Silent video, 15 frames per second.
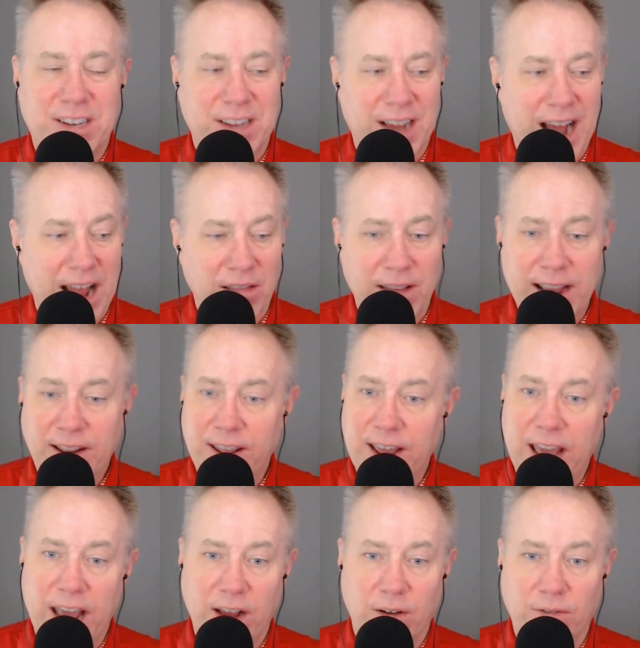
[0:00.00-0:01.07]
I like
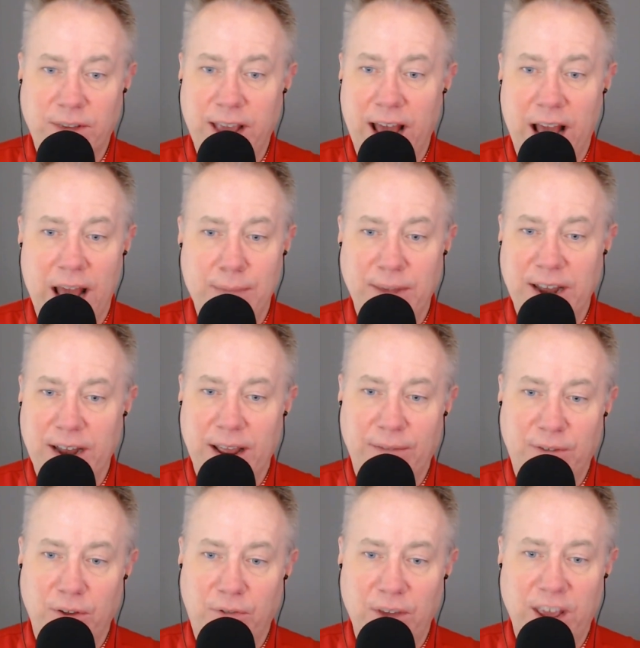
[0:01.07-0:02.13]
the angle. Yeah,
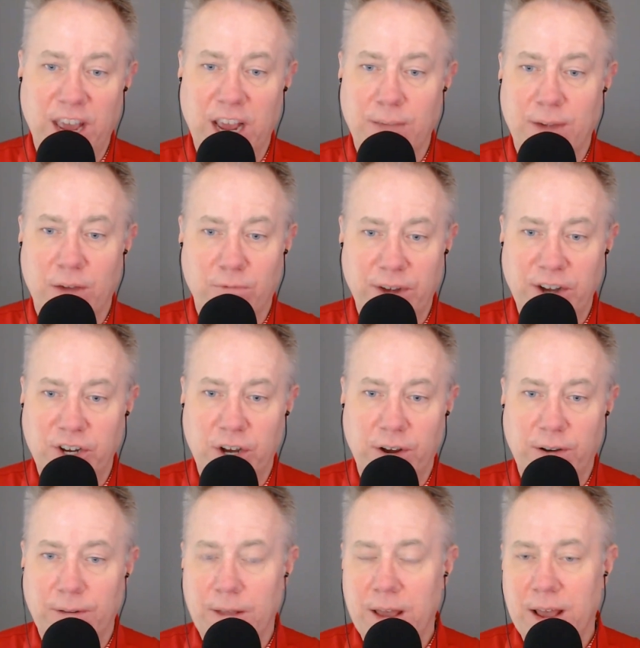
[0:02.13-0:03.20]
if you're thinking about
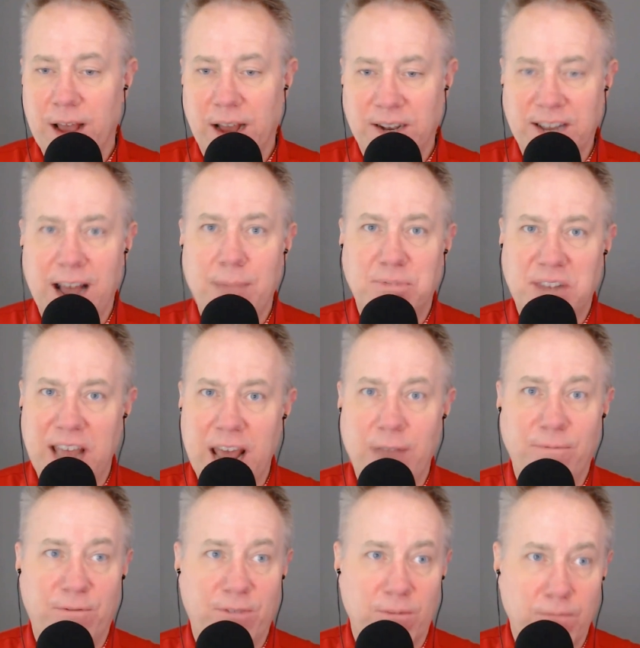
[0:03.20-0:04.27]
reaching A top
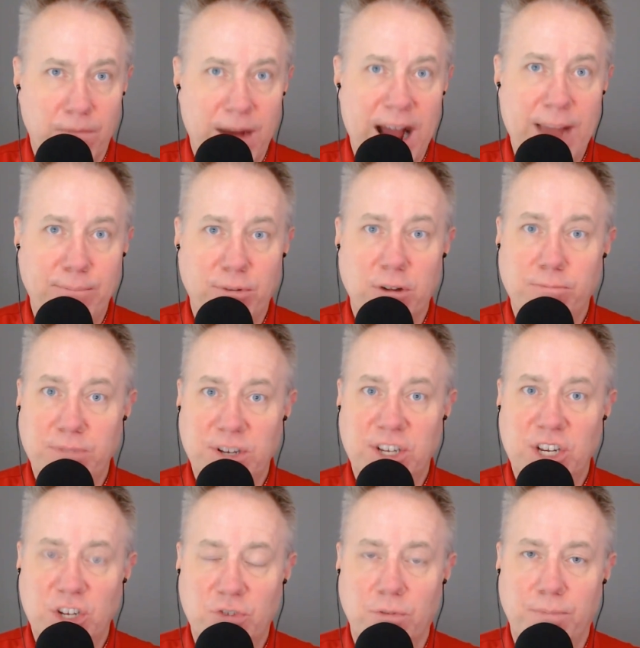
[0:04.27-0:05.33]
10 for my
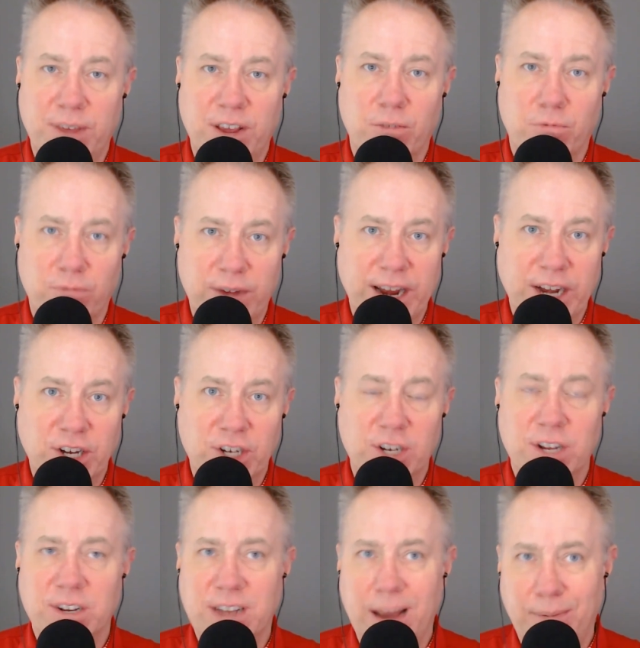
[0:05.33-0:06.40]
purposes would be a reach.
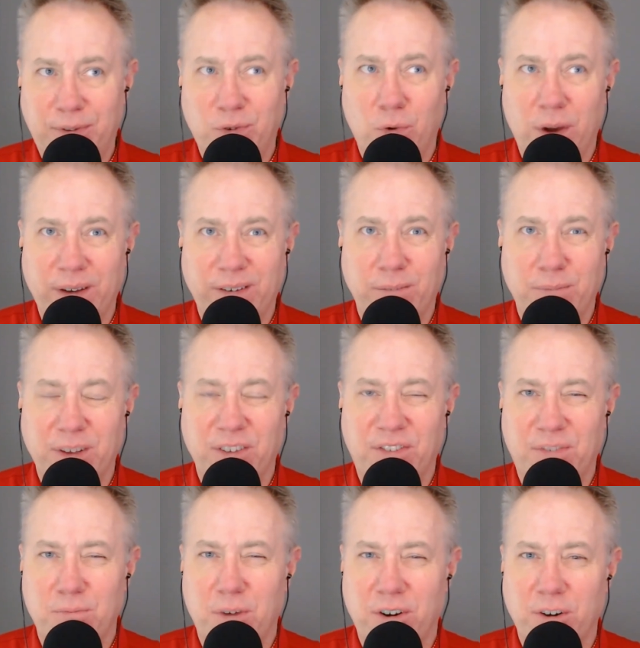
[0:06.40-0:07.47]
Top 20 would be a
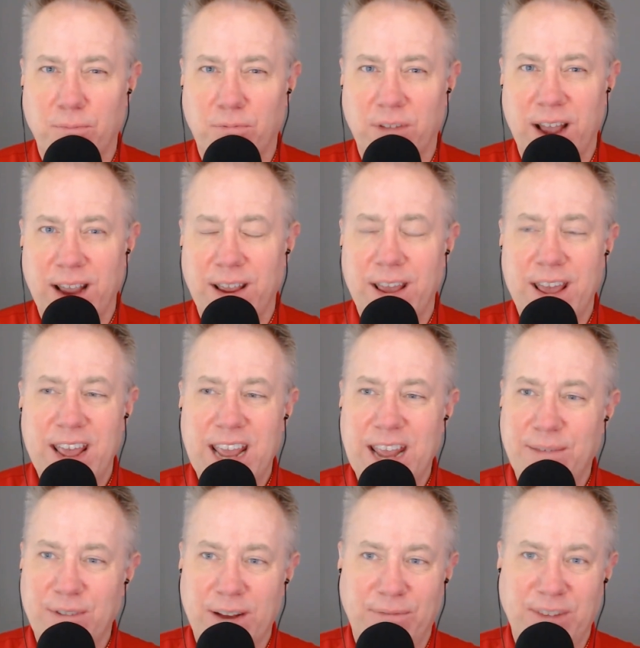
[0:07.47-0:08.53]
smarter play,
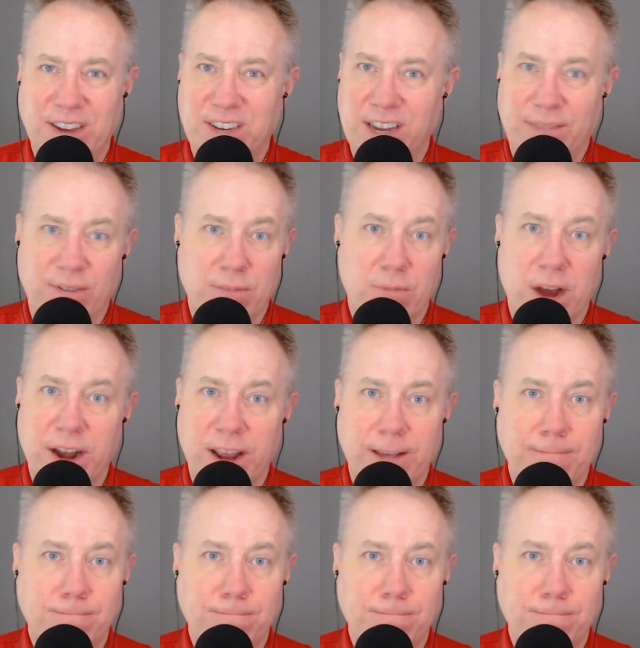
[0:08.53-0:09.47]
even if he's even money.